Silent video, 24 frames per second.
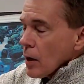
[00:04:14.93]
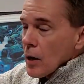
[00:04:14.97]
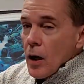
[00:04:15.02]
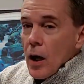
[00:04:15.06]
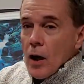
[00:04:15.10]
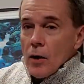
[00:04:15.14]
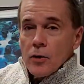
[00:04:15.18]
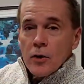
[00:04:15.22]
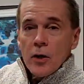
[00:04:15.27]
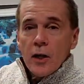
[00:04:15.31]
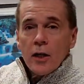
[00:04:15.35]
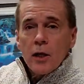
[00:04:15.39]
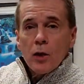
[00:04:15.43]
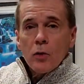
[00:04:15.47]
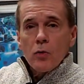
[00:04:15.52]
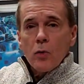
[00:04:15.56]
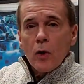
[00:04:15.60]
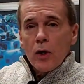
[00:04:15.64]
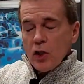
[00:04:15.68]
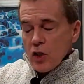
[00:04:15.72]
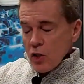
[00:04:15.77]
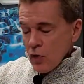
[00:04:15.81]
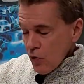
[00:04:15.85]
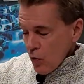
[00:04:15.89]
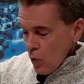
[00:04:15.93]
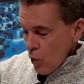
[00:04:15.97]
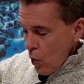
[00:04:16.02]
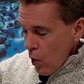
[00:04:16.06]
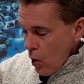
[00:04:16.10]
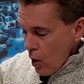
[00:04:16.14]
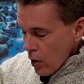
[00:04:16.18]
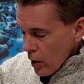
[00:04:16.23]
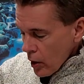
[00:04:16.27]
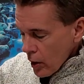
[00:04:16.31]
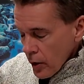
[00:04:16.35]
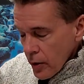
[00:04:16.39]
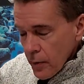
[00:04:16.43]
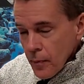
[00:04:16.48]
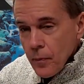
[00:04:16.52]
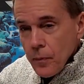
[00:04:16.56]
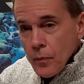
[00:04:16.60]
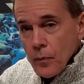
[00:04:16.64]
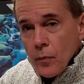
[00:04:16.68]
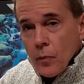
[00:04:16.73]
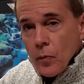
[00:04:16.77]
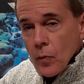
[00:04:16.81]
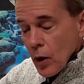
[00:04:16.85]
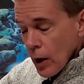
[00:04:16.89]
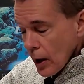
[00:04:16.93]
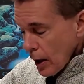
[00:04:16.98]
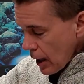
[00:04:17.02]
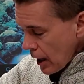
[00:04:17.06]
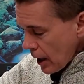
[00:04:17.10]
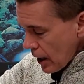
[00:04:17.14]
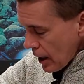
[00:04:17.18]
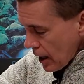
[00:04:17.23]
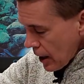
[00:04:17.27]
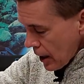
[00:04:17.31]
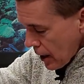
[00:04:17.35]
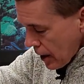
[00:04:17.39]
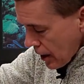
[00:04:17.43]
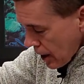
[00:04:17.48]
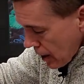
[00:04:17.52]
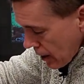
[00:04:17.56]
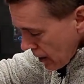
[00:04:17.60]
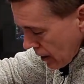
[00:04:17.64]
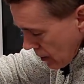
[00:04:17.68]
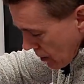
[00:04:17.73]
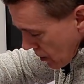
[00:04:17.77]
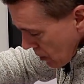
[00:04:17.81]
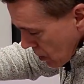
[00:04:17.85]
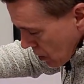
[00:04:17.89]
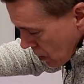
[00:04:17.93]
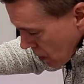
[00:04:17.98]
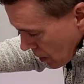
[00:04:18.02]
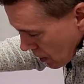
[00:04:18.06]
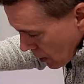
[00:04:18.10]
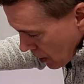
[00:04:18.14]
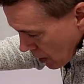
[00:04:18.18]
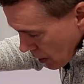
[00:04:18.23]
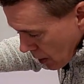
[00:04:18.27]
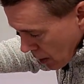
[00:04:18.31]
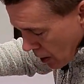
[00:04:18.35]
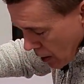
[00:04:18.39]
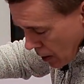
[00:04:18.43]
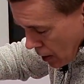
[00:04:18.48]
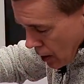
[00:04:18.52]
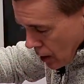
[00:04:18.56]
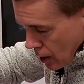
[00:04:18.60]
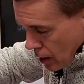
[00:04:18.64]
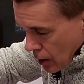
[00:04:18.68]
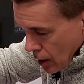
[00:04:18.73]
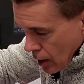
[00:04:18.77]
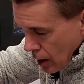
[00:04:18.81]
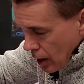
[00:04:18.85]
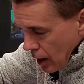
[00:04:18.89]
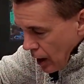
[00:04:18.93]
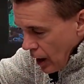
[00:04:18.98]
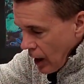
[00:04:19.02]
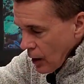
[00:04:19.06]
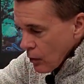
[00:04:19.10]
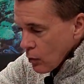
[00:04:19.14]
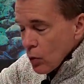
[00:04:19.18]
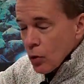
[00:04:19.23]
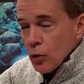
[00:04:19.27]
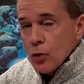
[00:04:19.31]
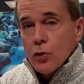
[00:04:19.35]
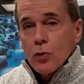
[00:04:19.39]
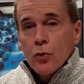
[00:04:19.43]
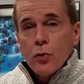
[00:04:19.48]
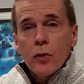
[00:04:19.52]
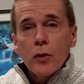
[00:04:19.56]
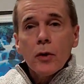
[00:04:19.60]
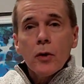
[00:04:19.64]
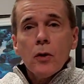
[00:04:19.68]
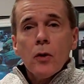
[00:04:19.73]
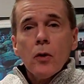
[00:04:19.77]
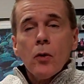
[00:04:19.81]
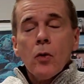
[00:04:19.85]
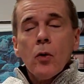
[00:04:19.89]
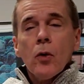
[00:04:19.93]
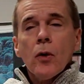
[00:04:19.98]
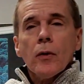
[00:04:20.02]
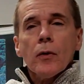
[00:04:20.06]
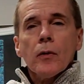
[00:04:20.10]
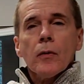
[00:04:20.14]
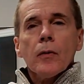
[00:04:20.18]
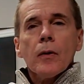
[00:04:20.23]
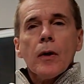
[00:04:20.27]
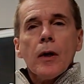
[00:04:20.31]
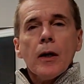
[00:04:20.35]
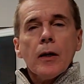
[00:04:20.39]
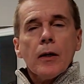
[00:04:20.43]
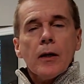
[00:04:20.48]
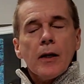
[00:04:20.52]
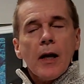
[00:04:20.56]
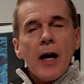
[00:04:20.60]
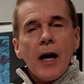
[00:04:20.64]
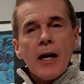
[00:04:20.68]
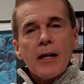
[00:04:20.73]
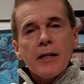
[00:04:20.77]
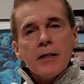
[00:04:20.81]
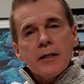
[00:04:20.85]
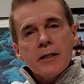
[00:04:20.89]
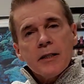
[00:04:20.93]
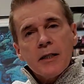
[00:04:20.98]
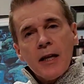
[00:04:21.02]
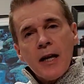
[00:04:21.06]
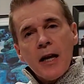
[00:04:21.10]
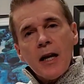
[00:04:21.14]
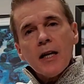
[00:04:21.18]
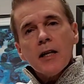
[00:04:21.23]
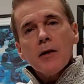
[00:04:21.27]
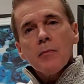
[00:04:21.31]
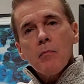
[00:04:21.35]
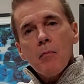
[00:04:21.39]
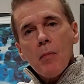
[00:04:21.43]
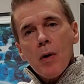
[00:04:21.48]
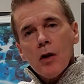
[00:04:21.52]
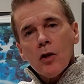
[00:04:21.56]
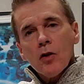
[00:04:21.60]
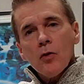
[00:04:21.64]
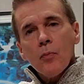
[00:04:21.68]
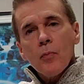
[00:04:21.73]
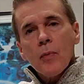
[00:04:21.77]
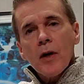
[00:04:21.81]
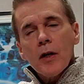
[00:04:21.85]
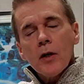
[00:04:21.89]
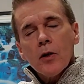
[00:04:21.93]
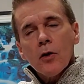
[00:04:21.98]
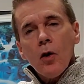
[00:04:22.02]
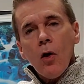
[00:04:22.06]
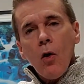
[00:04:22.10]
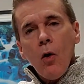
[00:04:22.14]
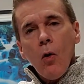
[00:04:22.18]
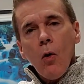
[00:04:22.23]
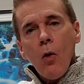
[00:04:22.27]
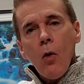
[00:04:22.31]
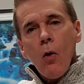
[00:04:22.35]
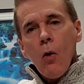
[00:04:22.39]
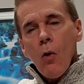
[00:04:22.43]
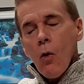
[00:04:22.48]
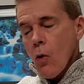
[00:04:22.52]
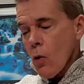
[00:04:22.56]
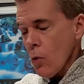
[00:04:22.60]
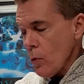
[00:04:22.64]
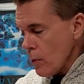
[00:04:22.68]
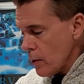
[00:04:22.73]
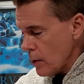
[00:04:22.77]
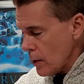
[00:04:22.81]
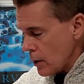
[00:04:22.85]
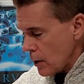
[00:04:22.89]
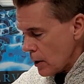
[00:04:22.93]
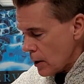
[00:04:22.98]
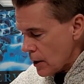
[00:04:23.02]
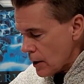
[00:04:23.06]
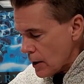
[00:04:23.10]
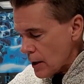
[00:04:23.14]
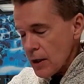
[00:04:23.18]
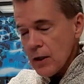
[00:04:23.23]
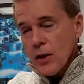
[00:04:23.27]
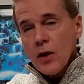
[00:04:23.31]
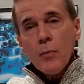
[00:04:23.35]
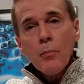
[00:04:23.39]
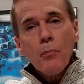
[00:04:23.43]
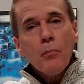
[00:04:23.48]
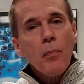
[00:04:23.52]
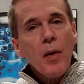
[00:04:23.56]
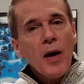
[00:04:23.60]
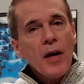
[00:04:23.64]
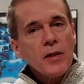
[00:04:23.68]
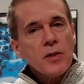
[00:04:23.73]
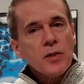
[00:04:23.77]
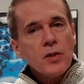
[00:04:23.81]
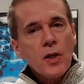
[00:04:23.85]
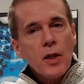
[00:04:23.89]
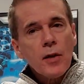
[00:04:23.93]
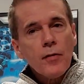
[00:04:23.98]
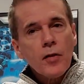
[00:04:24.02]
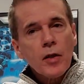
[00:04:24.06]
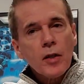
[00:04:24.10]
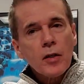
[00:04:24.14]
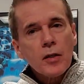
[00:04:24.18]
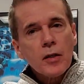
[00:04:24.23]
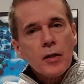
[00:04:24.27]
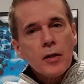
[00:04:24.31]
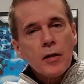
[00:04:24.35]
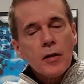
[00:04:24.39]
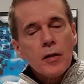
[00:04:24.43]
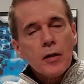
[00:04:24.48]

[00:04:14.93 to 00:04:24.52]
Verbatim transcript: I'll take a reservoir and I will drill a ten millimeter hole in the base of it.